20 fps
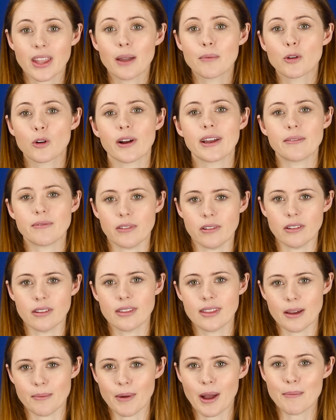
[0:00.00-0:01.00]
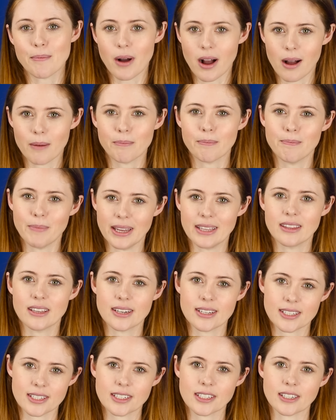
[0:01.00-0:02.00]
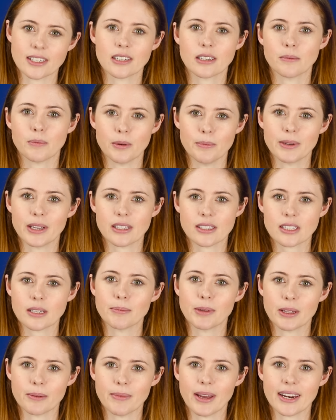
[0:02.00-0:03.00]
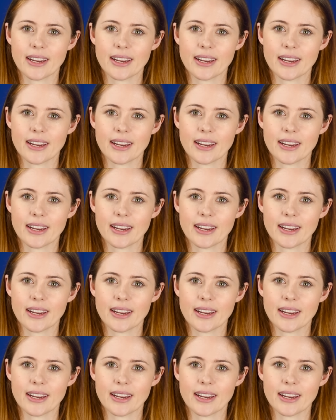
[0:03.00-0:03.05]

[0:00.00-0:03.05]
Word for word: I'm grateful that my mom made the decision to put me on stimulant